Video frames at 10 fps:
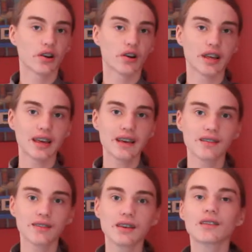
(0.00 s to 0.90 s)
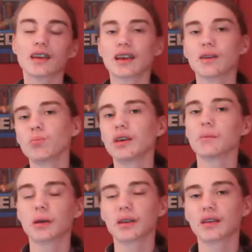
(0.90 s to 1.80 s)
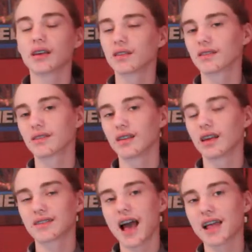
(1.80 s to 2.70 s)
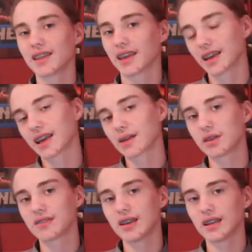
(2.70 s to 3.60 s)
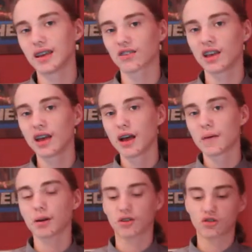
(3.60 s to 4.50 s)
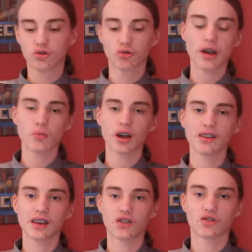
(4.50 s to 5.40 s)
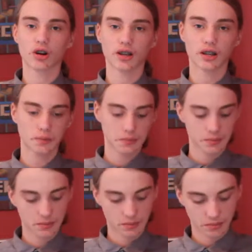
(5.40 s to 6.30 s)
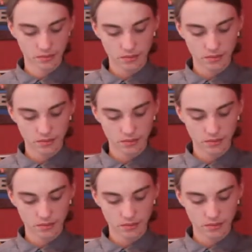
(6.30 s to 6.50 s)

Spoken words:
to use. They're very easy. They can be a bit... It's editing. It can be tedious, but it's a great way to get started.